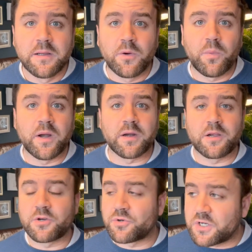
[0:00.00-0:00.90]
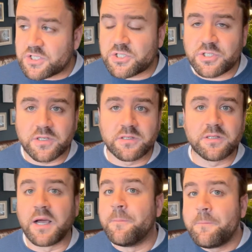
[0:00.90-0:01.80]
where
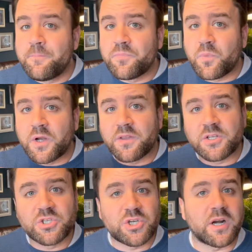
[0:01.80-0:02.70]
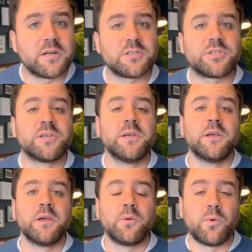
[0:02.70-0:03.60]
Christendom, where the church
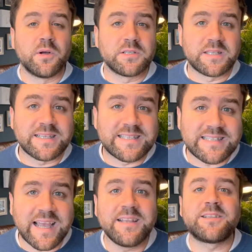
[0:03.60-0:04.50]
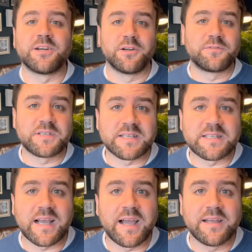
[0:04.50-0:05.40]
was the center of
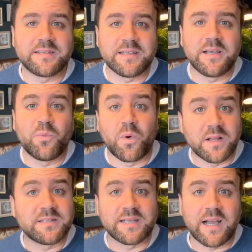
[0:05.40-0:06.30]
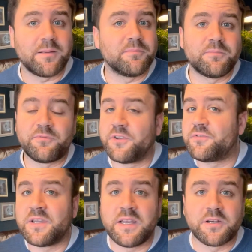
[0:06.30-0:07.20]
society at one time
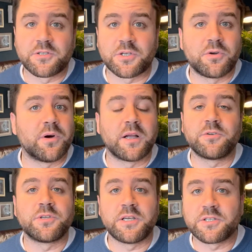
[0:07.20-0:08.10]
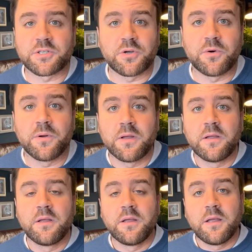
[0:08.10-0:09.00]
50 years ago, 100 years ago.
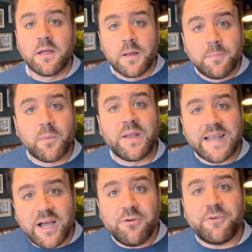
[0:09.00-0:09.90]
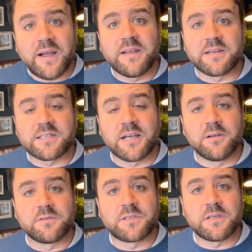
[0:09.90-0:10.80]
But we now find
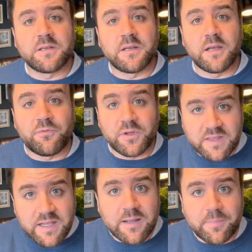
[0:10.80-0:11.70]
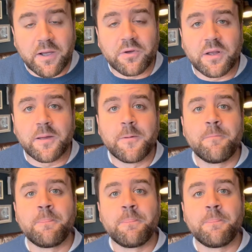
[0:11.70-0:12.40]
ourselves, if we think about it,